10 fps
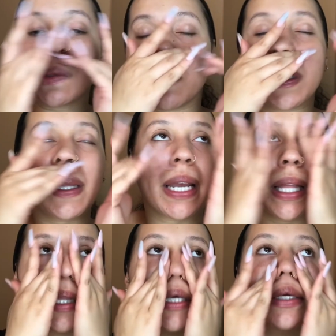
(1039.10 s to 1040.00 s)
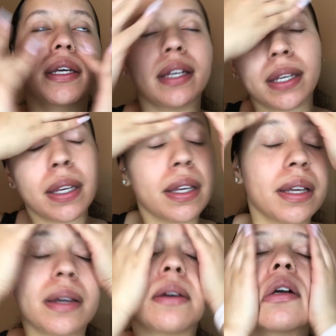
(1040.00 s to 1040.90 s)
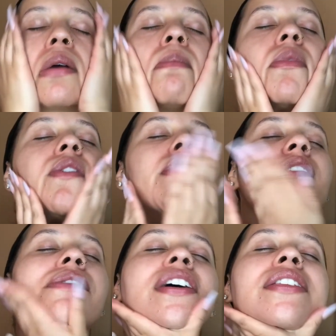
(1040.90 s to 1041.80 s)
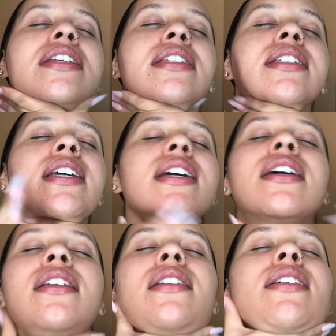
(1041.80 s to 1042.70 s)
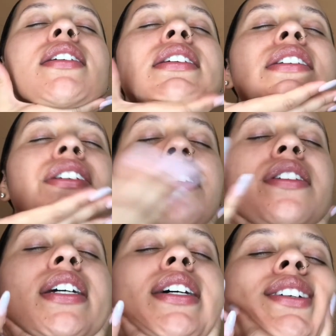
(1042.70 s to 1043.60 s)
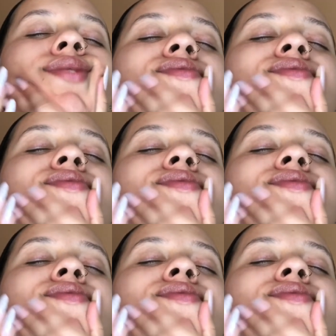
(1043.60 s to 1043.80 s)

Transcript: want to lightly move it around the skin, get your neck,